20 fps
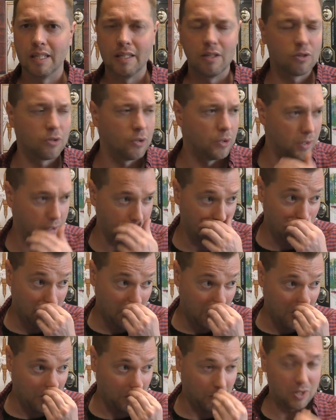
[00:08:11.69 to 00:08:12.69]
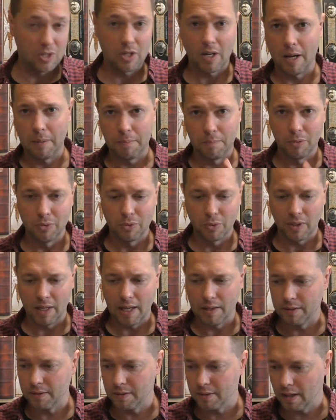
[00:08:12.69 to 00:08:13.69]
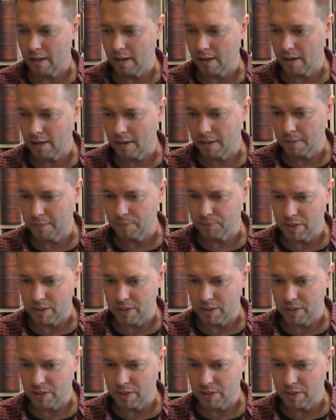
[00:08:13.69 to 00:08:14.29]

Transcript: insert which I put together uh,